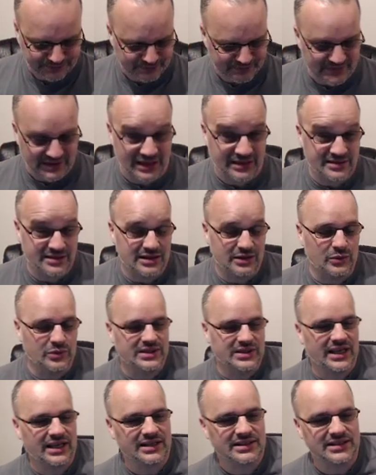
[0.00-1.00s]
and Star Wars
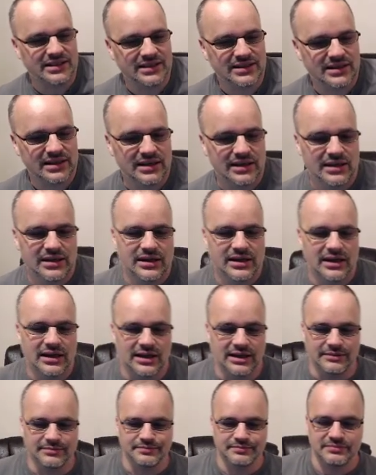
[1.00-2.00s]
Galaxies.
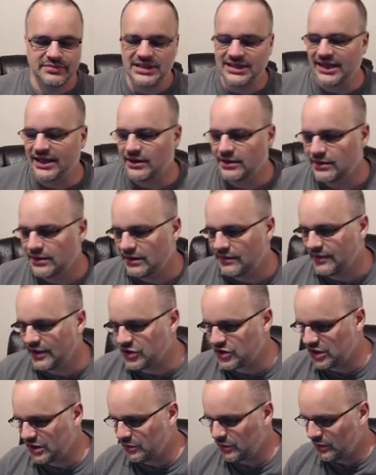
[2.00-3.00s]
Um, but yeah,
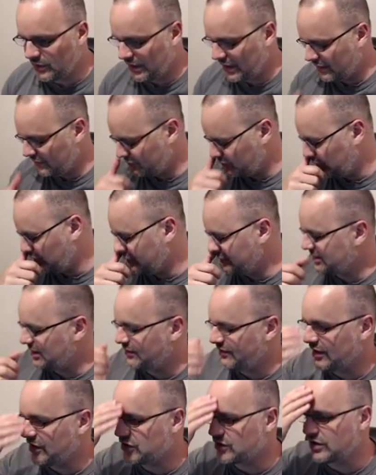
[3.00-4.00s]
eventually we'll have, well, I say
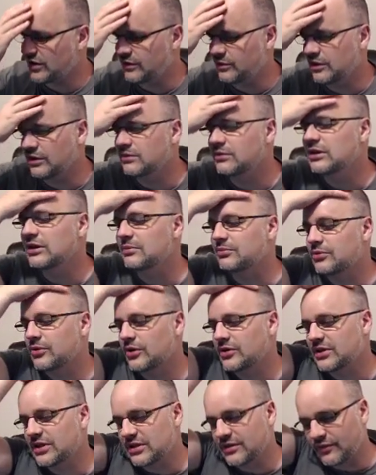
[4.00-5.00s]
eventually, we're in the
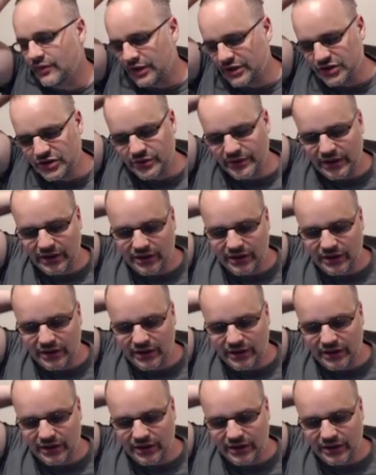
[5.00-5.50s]
process of registering our